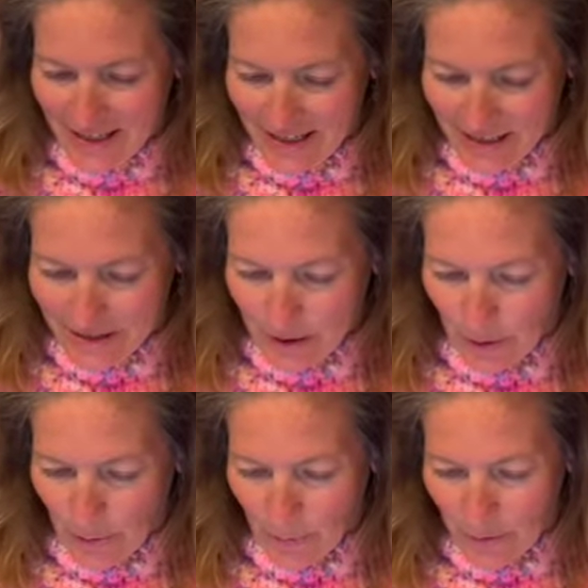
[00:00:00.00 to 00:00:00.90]

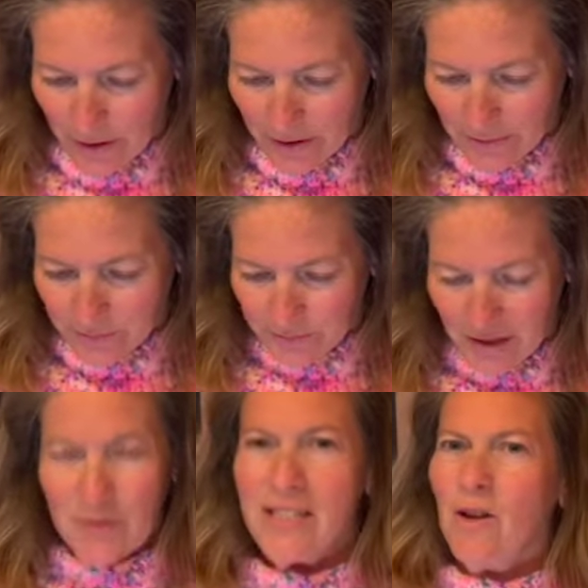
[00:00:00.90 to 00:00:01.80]
So that
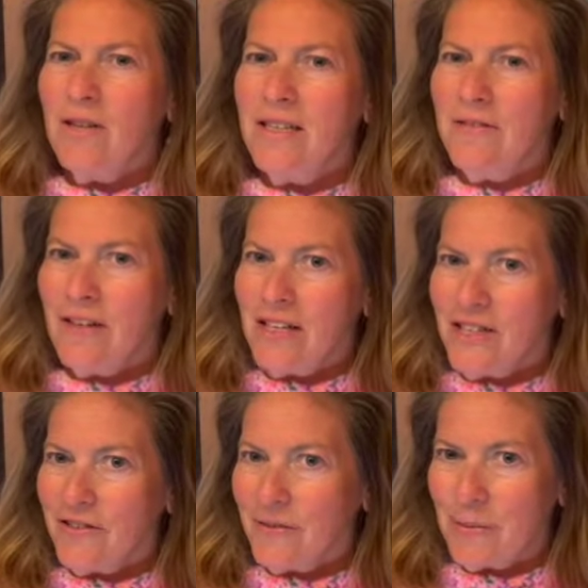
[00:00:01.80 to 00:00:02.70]
was the only
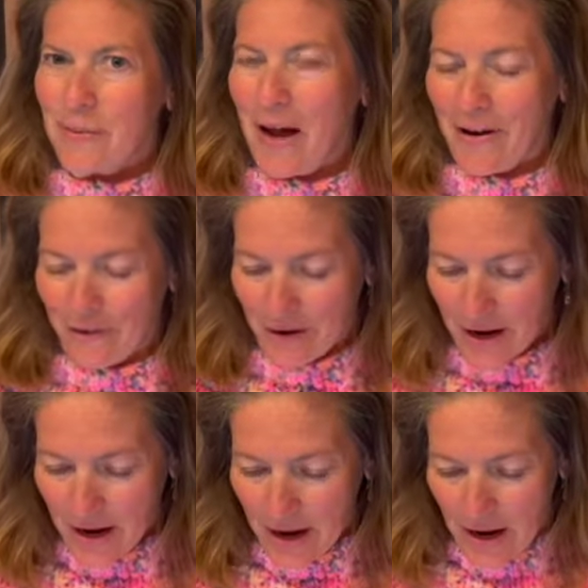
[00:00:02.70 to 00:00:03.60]
deviation from the pattern.
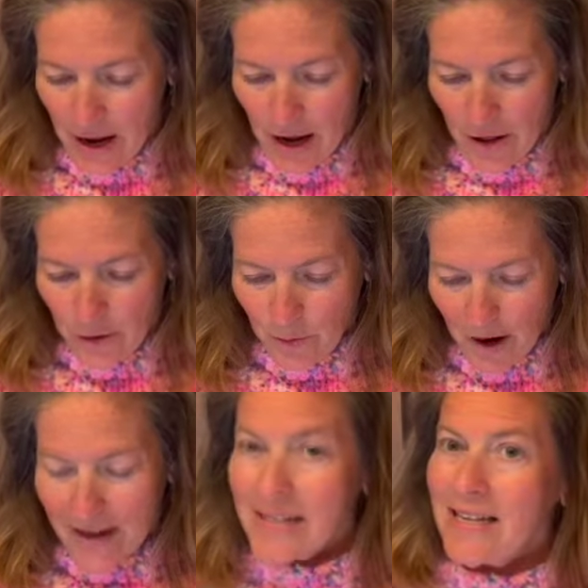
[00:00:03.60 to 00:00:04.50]

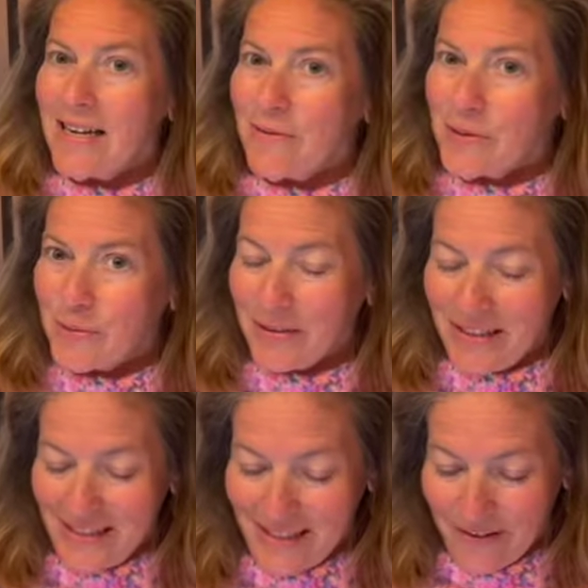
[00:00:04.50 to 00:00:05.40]
Otherwise, it was really
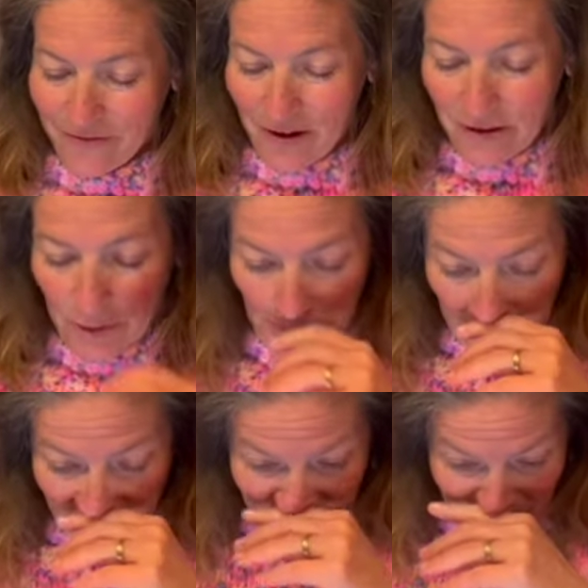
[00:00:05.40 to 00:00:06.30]
easy to follow.
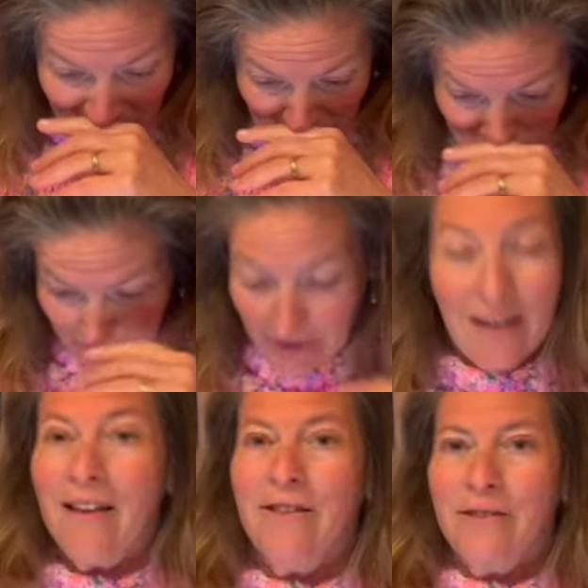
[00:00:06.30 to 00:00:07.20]
The
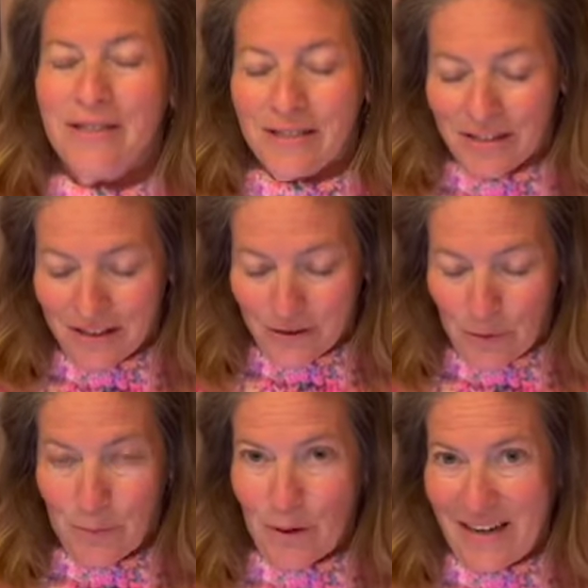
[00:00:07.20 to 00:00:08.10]
color is just so
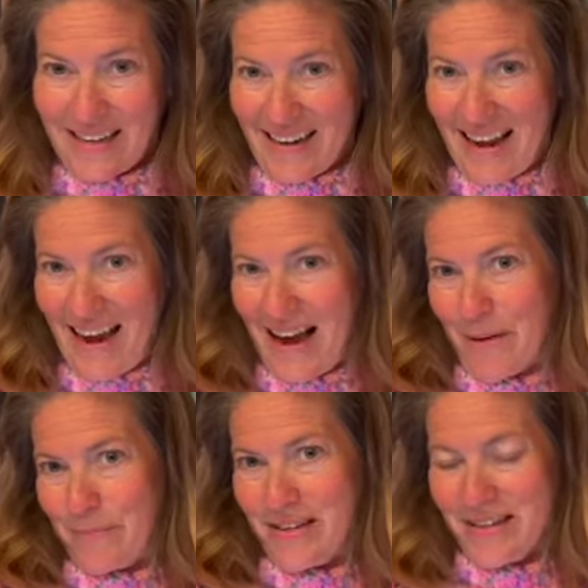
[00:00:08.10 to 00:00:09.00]
bright and
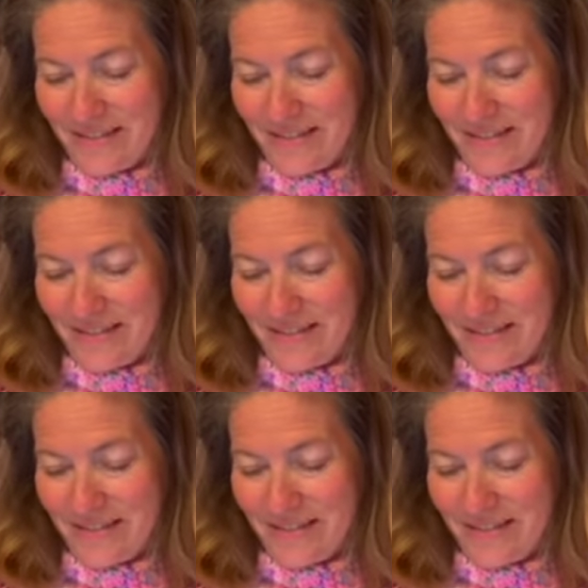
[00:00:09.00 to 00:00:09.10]
happy.